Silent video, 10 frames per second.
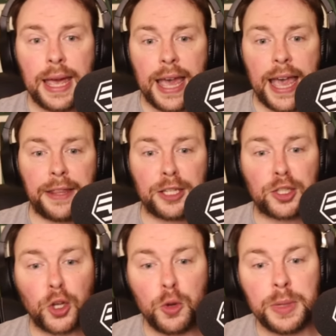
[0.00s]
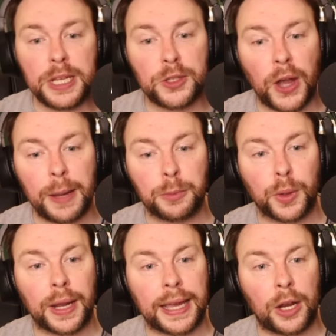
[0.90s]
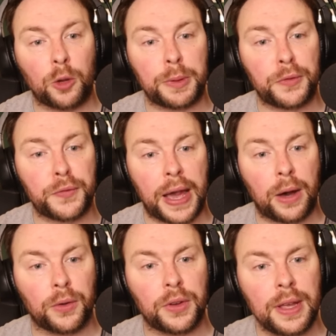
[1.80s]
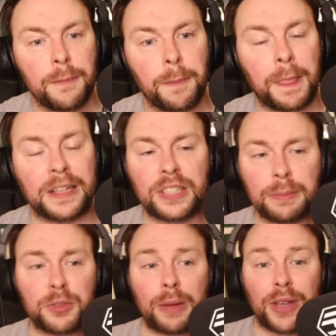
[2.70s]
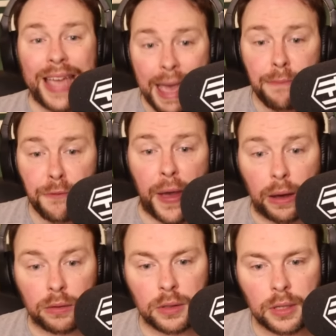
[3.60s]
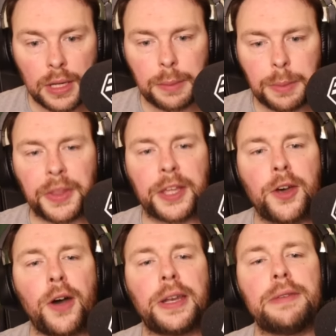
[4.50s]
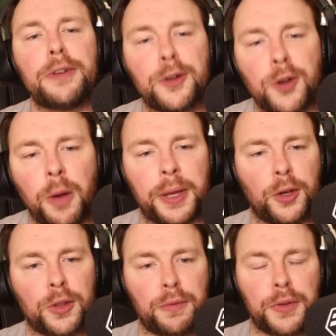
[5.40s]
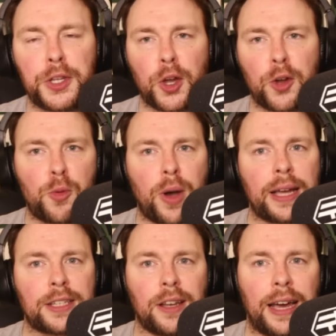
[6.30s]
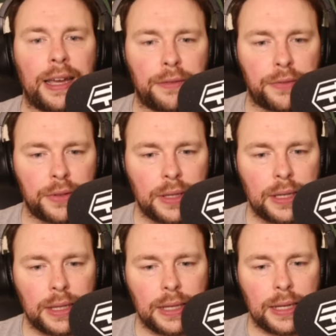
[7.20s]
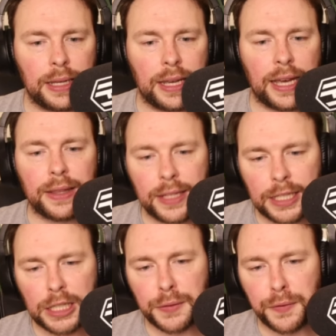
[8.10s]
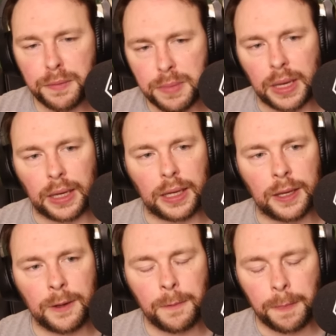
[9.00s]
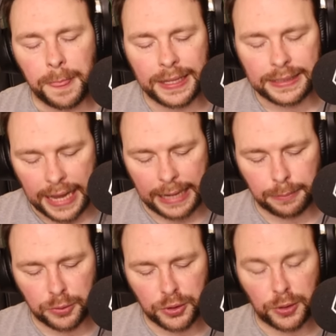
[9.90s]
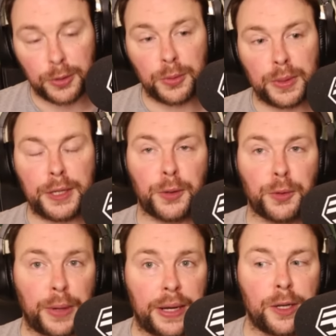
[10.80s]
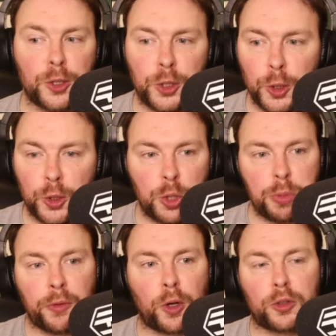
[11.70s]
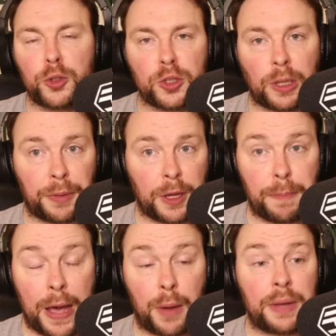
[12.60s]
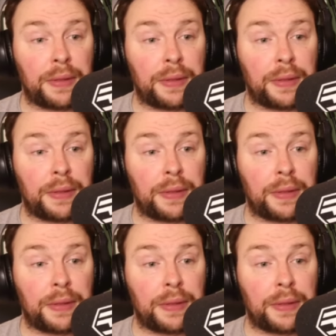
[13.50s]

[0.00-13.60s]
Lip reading: And there's so many times when I cannot be found. And sometimes I am found, but they can't even comment on the video why it's live. And this, for me, is absolutely horrendous. YouTube have got to do something about it.